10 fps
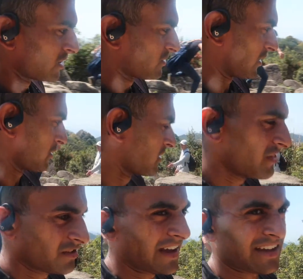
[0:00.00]
So
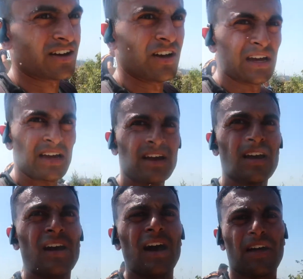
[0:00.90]
there's like,
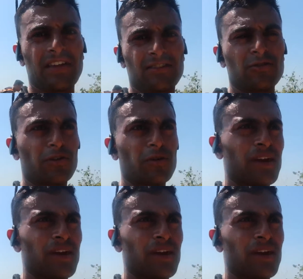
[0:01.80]
I think 2 or 3